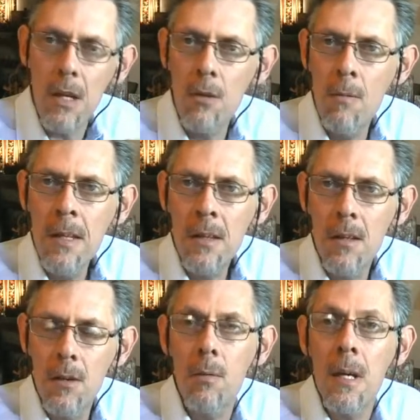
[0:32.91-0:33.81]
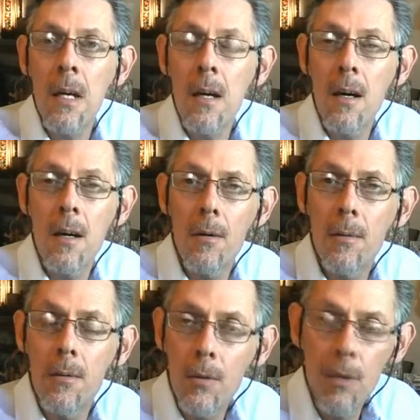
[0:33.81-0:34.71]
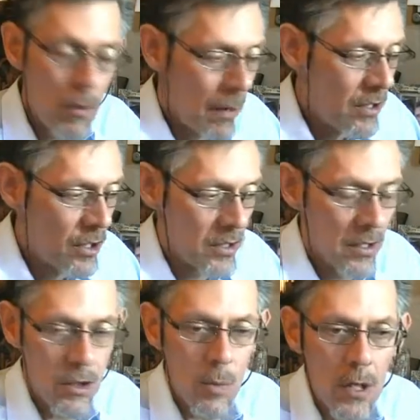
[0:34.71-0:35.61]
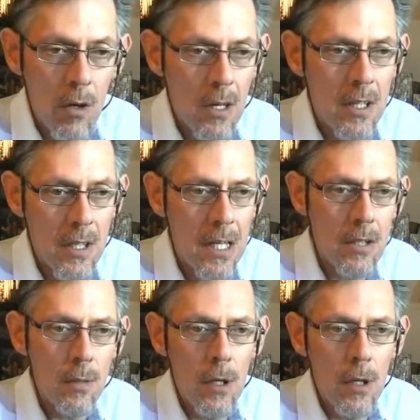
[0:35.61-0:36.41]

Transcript: three, three, uh, three righteousnesses we're going to discuss,